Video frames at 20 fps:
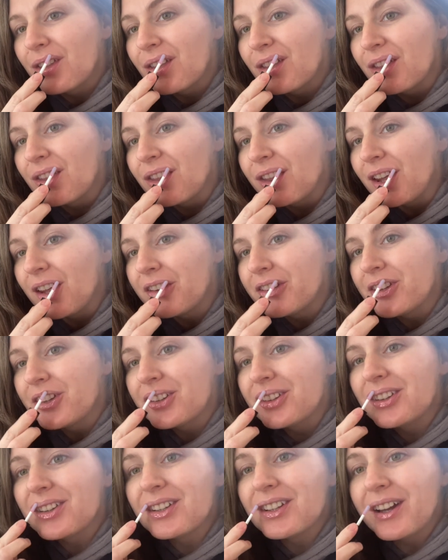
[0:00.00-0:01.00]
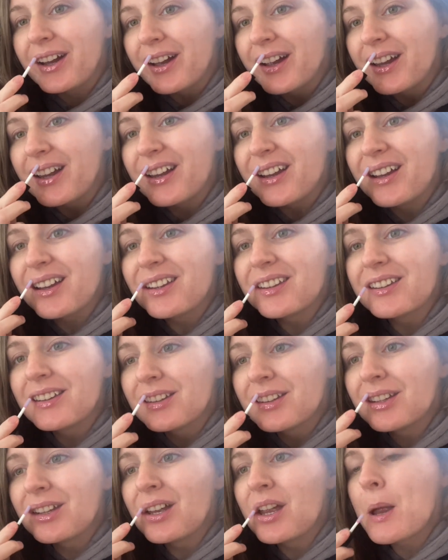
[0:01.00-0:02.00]
this is
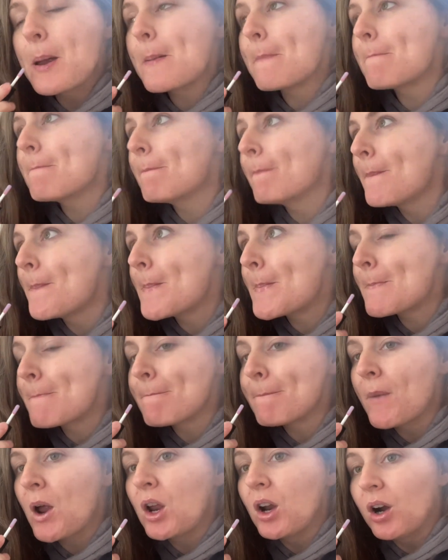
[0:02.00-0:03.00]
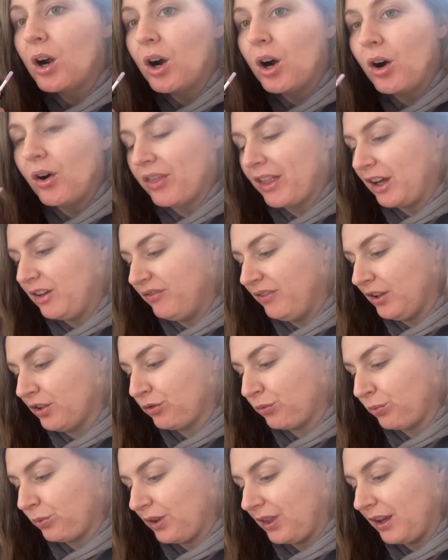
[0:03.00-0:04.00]
nice. Oh, that
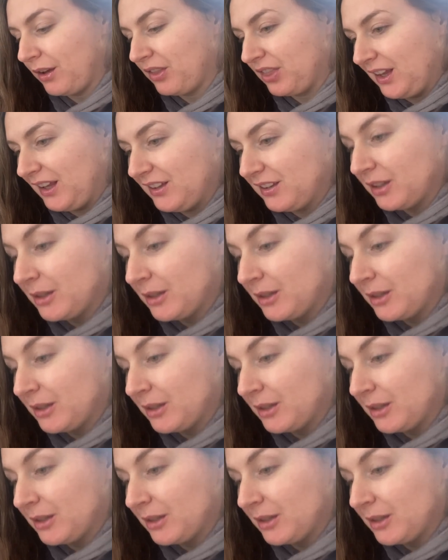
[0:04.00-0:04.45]
feels really, this